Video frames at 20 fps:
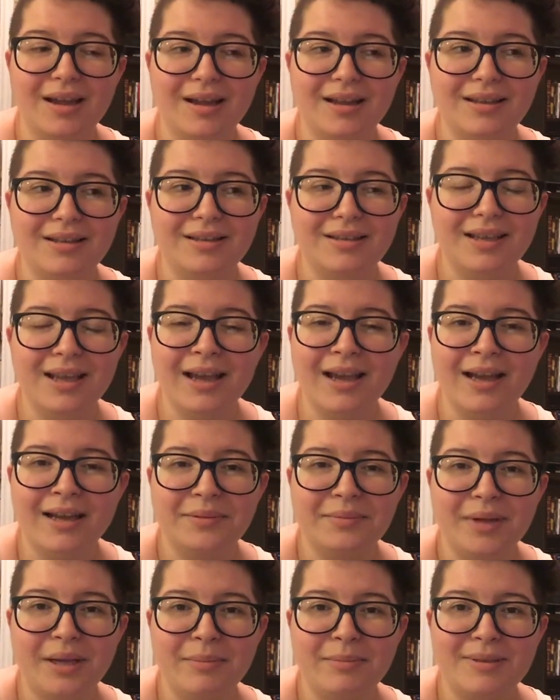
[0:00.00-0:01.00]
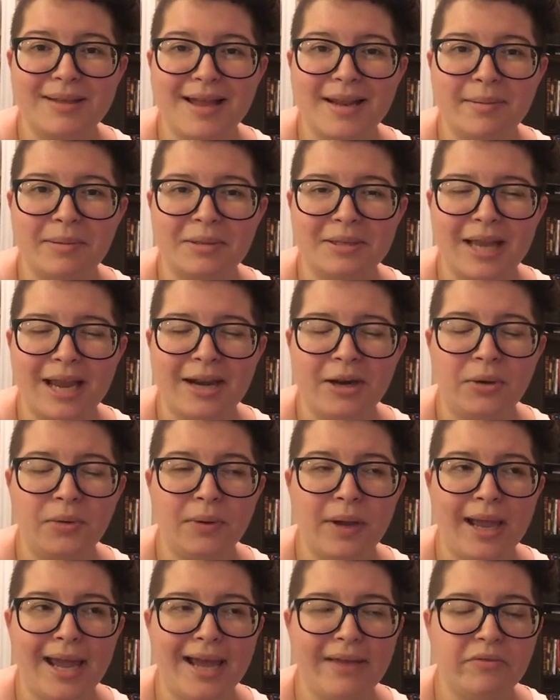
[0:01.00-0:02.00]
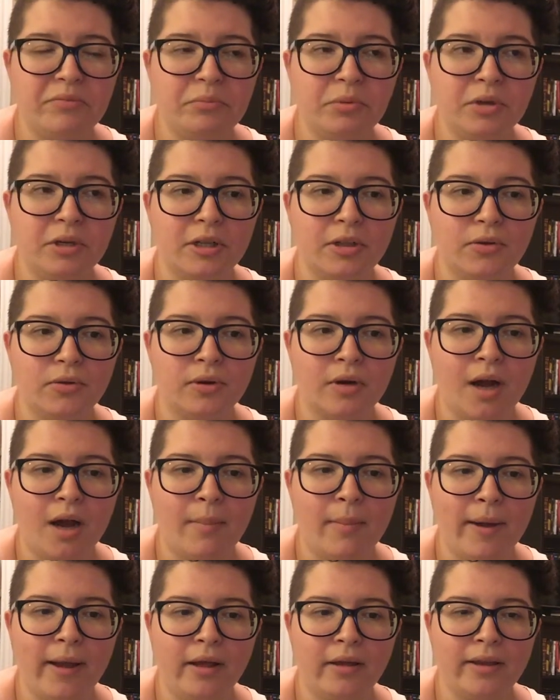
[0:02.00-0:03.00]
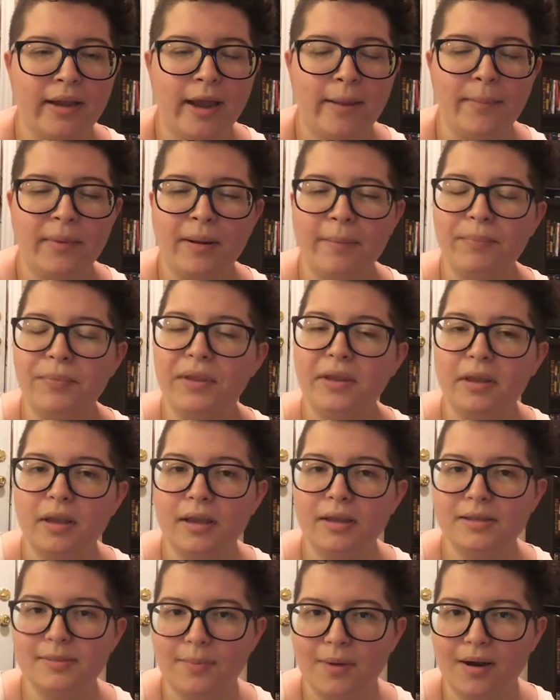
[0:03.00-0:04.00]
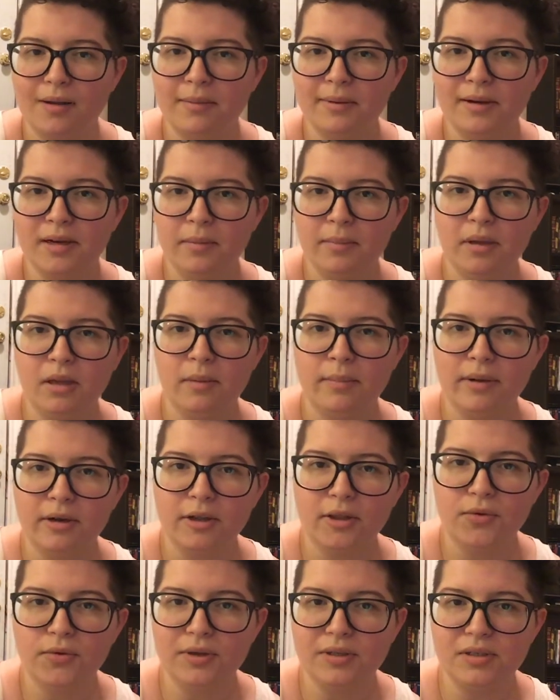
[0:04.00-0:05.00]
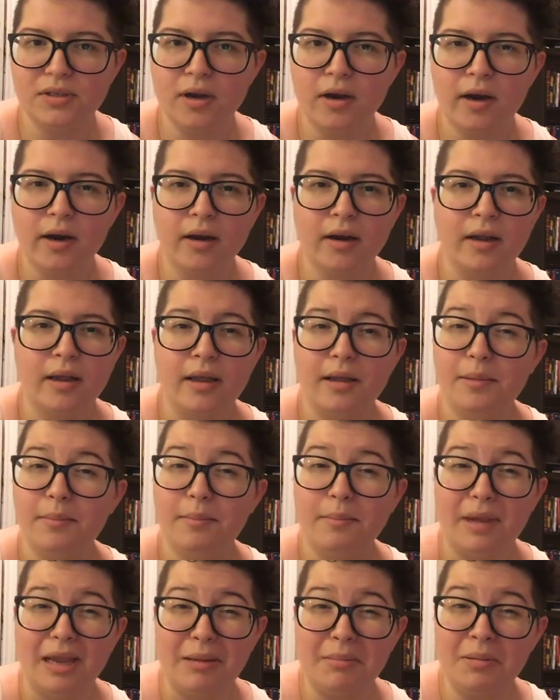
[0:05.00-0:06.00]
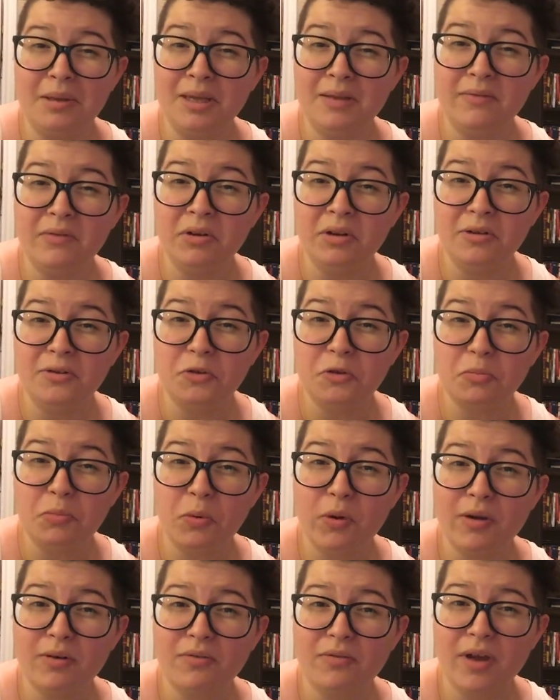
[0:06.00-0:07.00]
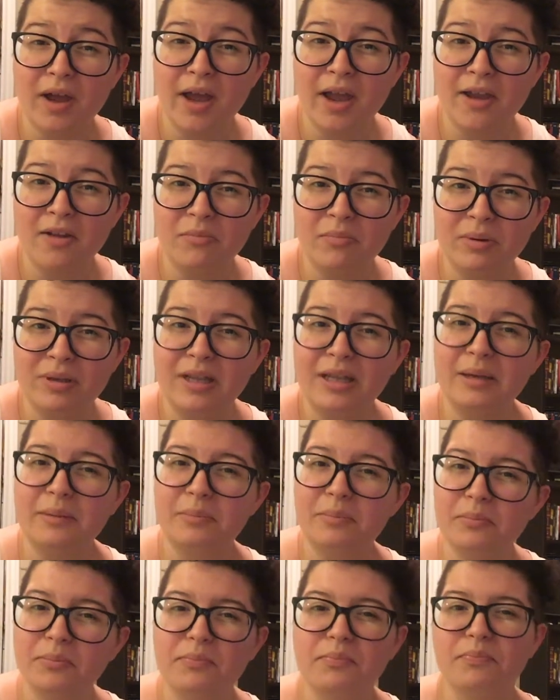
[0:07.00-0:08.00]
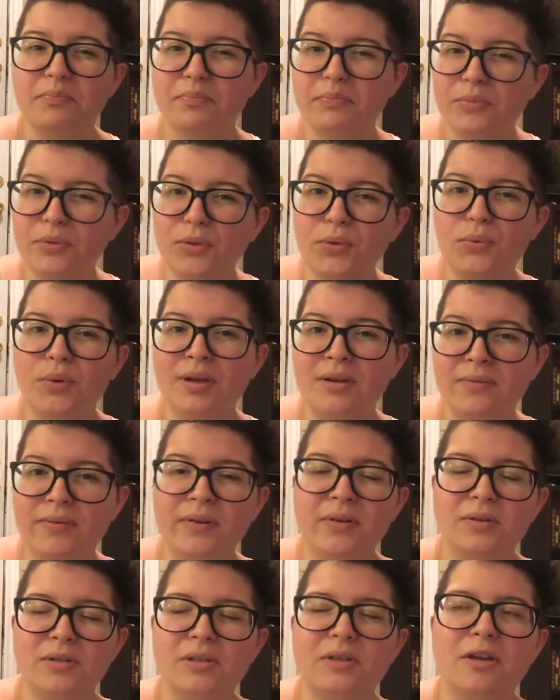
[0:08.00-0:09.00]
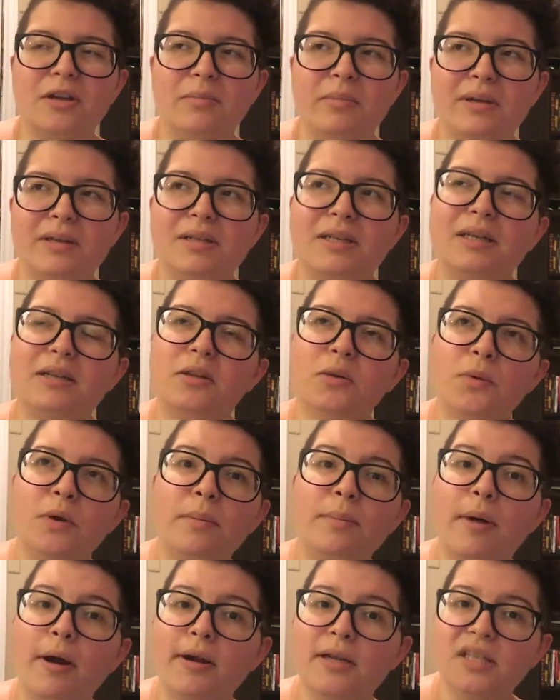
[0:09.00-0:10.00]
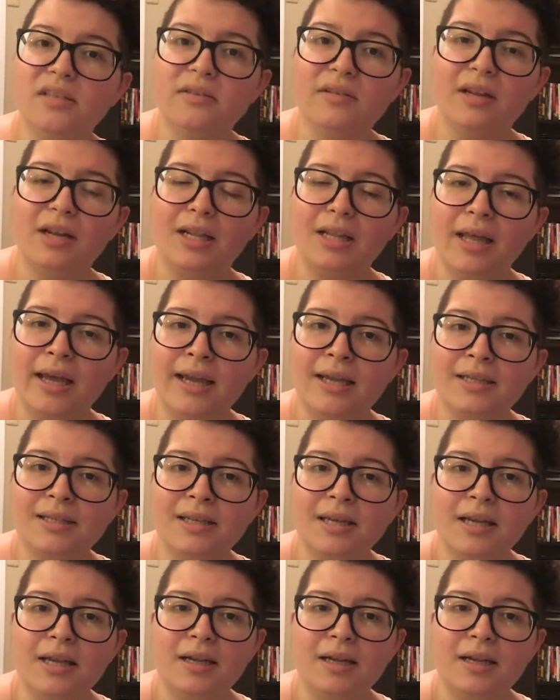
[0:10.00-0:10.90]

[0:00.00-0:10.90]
Yeah, I'm sad about it. I haven't put it through Compile yet, but I'm thinking it's probably going to be about a 3-star, maybe even a 2.5, but like 3 feels good because like there were parts here that I liked.